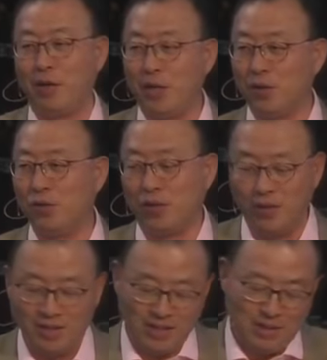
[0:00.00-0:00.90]
the Eagles
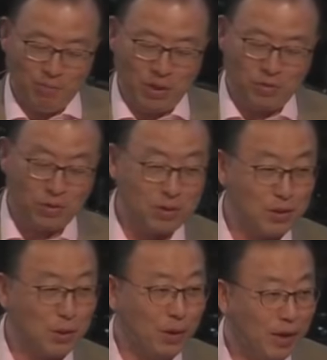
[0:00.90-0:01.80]
and Patriots are
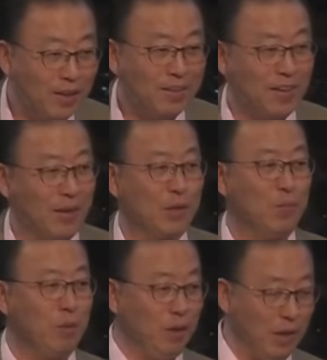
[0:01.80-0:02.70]
still in, and it
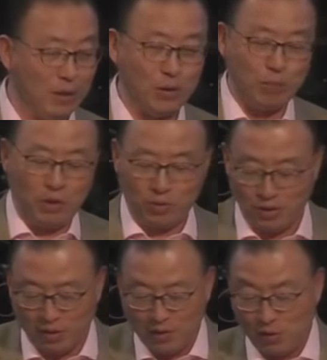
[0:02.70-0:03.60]
could be Eagles
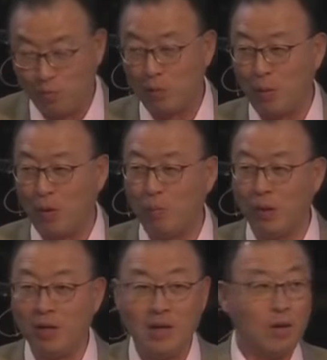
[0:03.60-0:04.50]
Patriots Super Bowl.
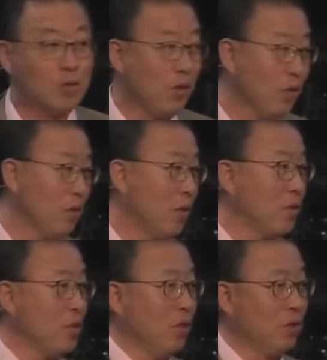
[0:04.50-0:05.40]
But I was talking to our
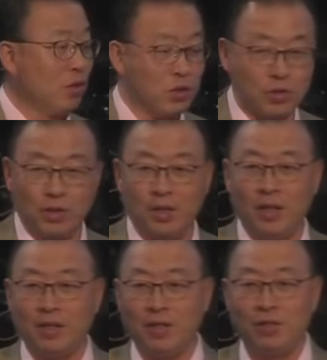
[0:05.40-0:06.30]
son Christian,
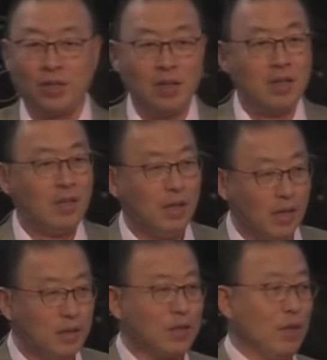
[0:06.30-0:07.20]
and he's he
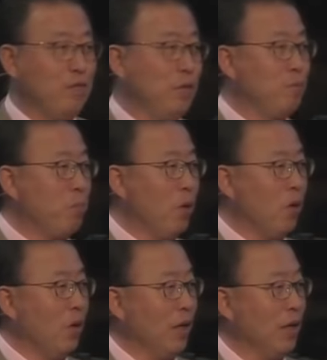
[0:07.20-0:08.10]
likes uh,
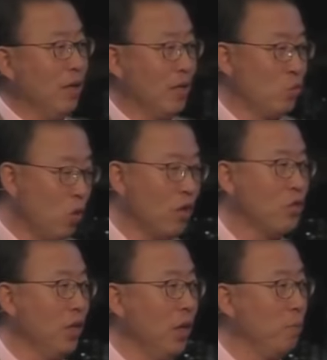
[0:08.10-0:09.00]
football and he likes
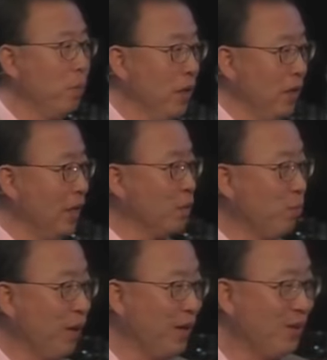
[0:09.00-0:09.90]
watching it. He play, likes
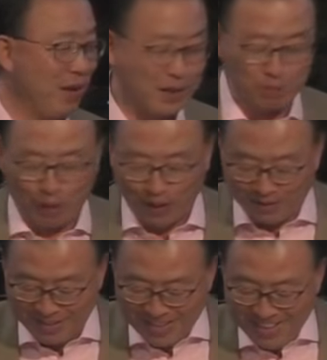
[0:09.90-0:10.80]
playing it on
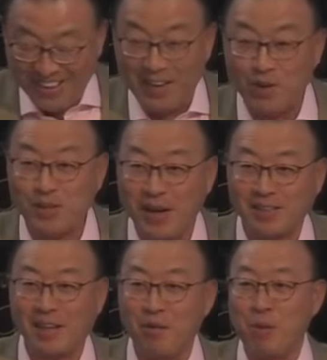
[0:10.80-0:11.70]
Xbox. And I was
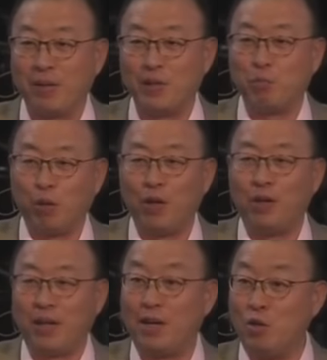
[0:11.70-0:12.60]
asking him about this player
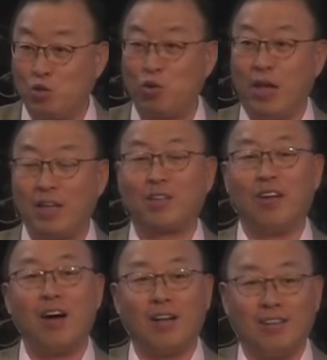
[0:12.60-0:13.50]
that I used to like a
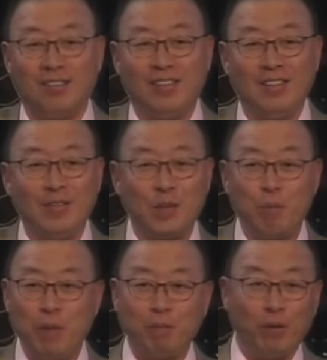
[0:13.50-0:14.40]
lot. So
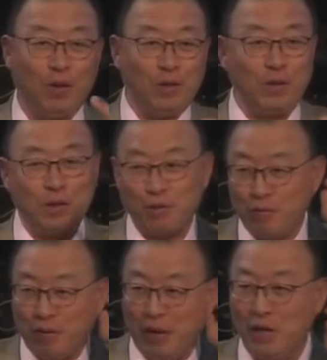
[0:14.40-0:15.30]
people under
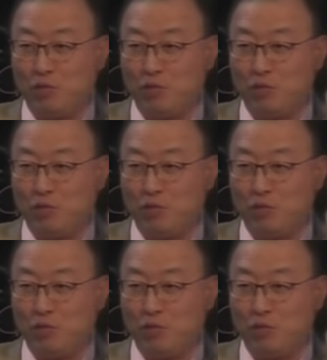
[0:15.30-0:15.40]
age